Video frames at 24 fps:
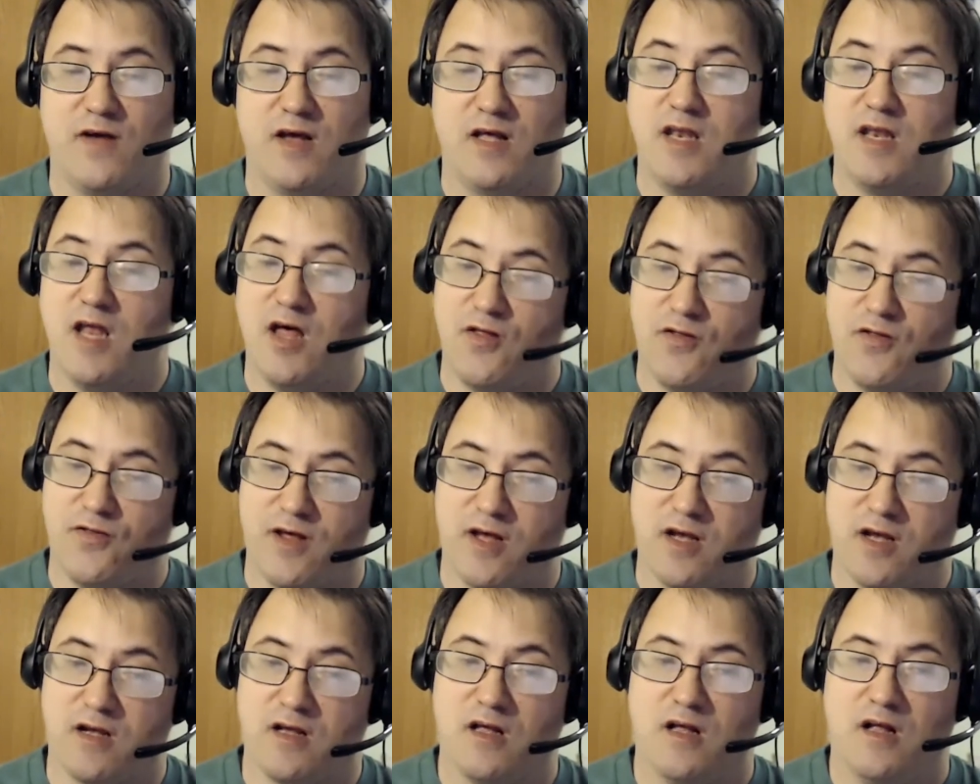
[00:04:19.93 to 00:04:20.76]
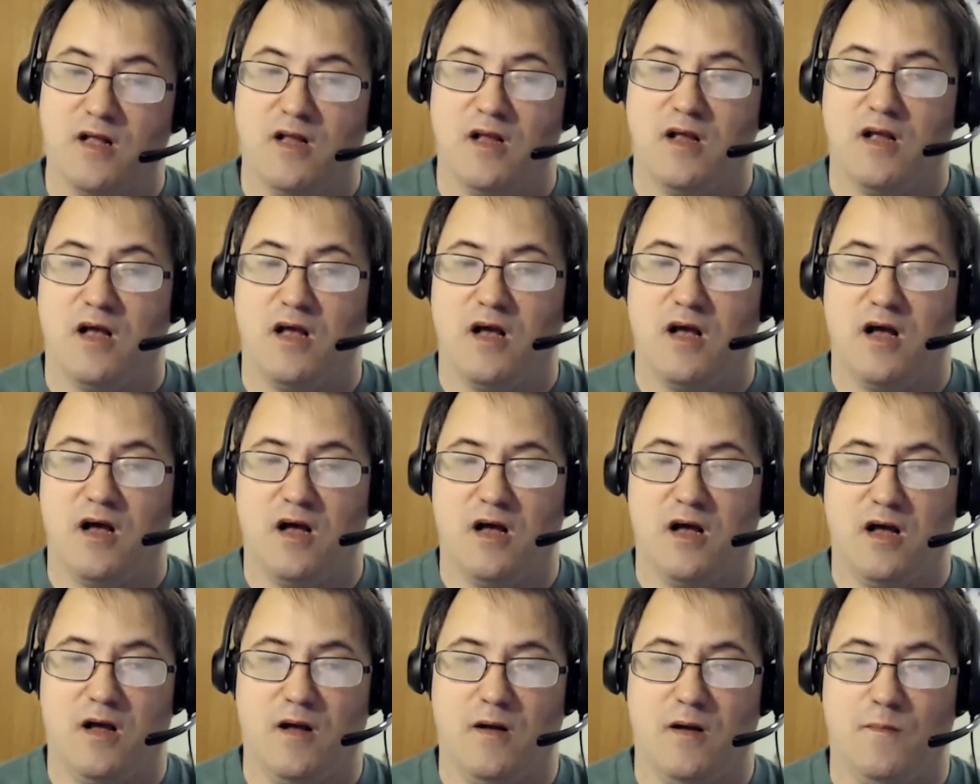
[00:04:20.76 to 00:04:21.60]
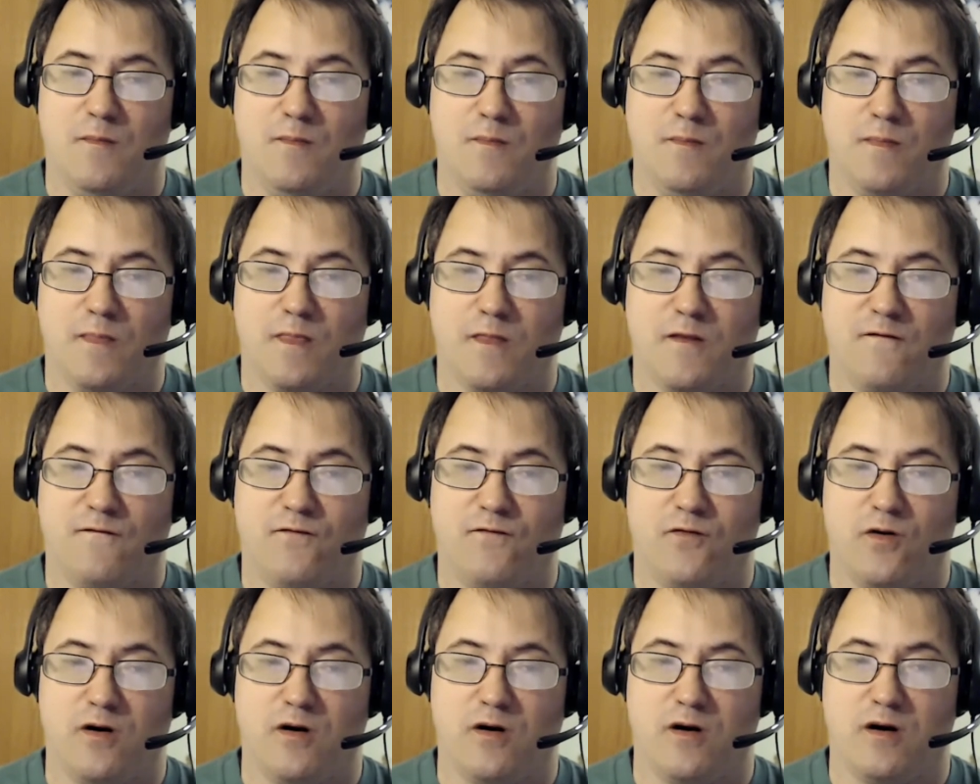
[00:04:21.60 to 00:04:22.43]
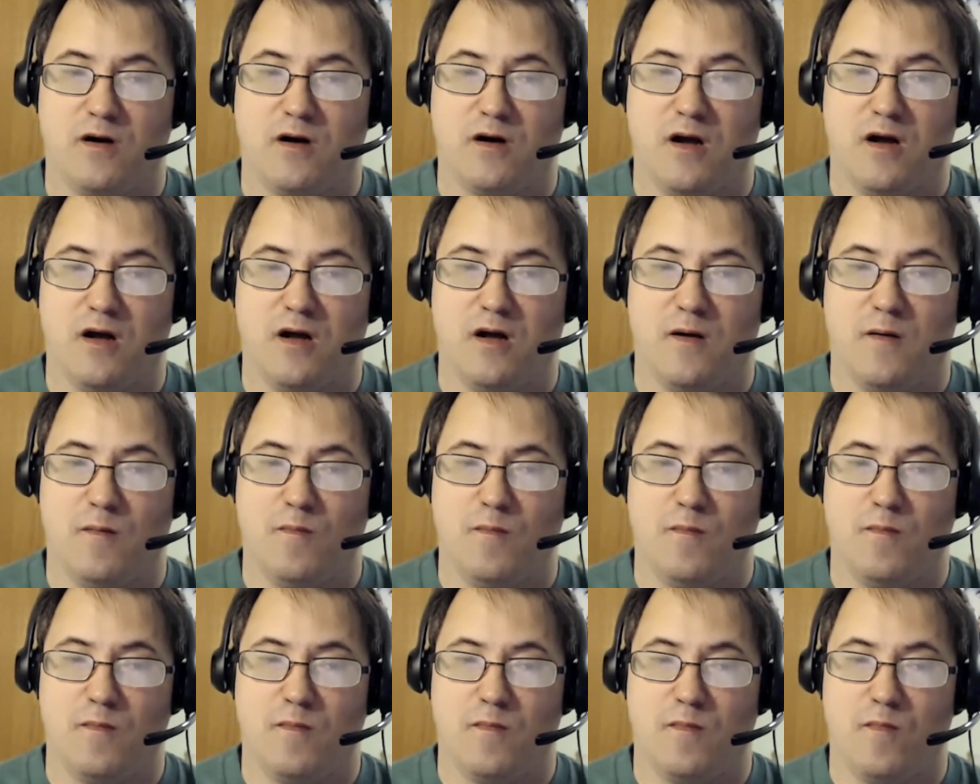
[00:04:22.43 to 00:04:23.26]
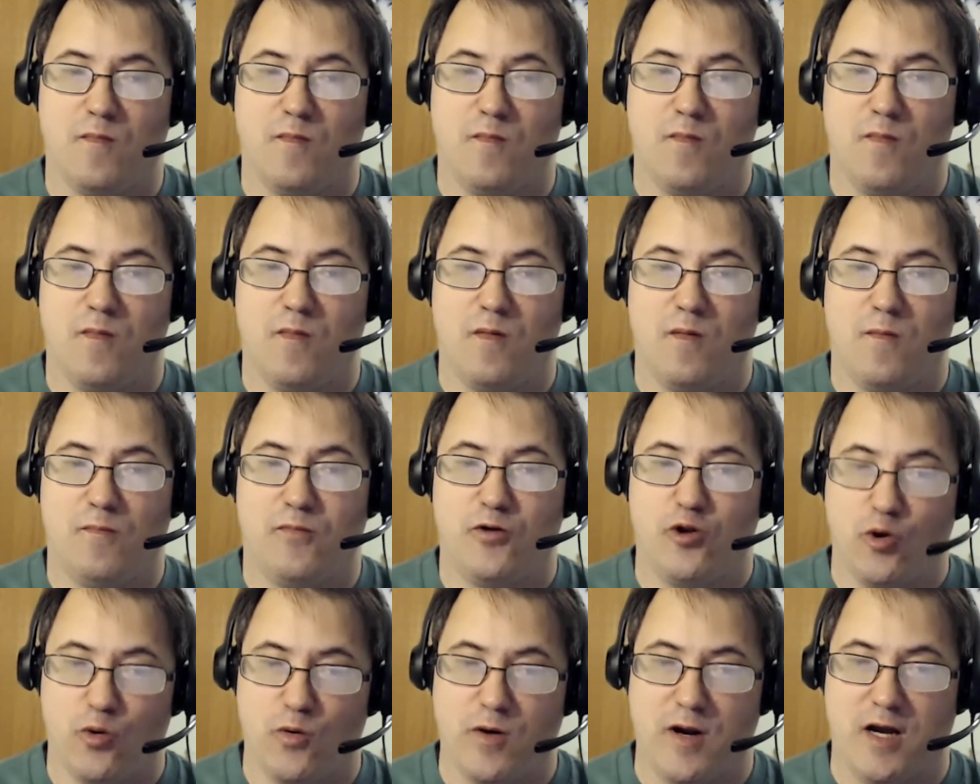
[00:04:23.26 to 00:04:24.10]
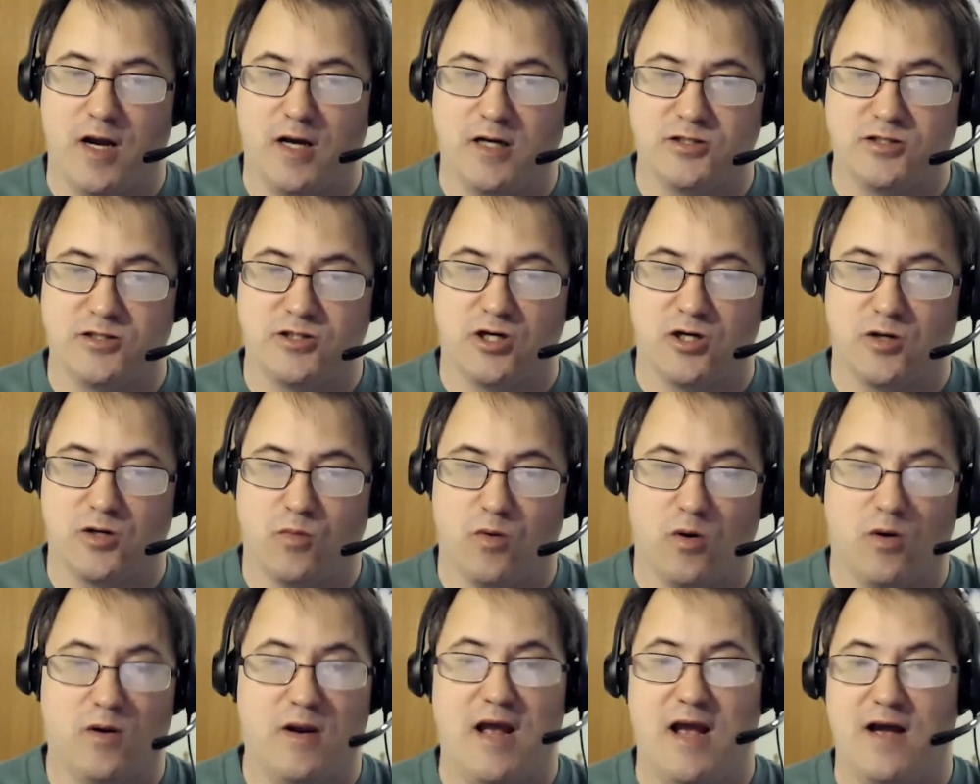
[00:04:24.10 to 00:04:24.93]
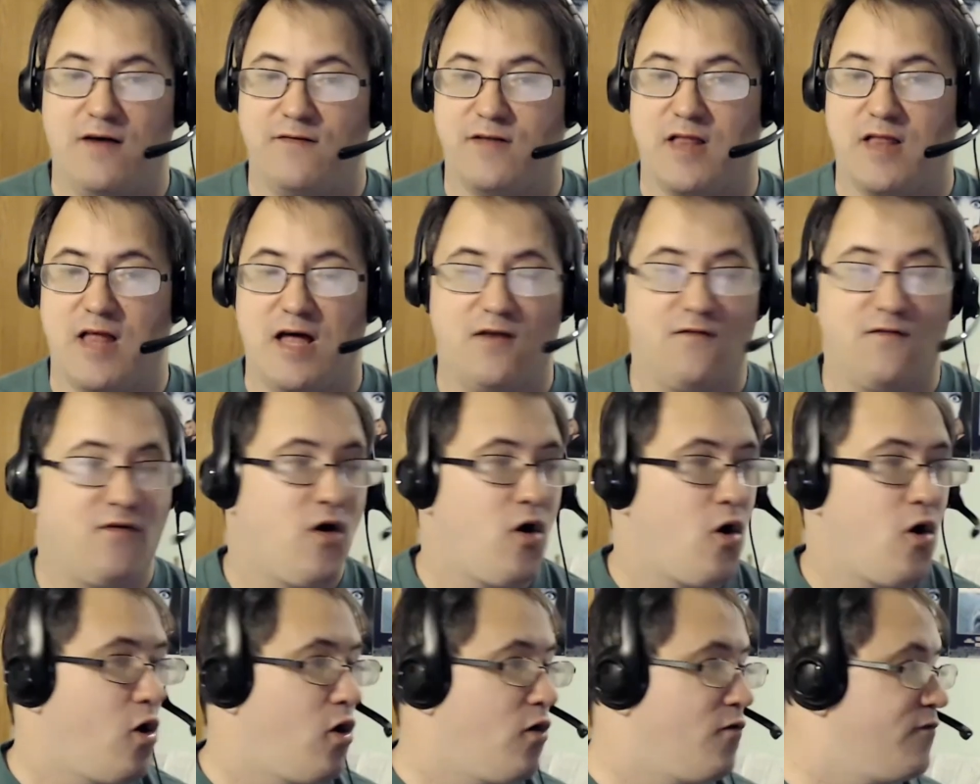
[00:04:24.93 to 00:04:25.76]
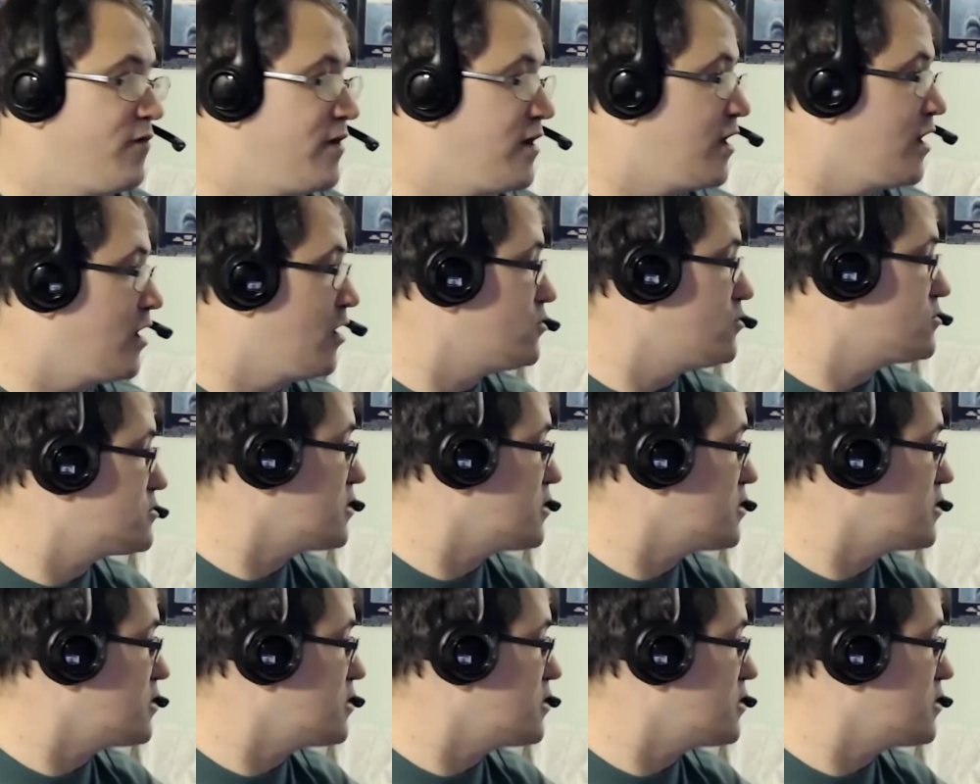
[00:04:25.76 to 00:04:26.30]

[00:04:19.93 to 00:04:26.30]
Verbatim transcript: Another thing um, for um, Blu-ray Hunter won't have a lot of haul videos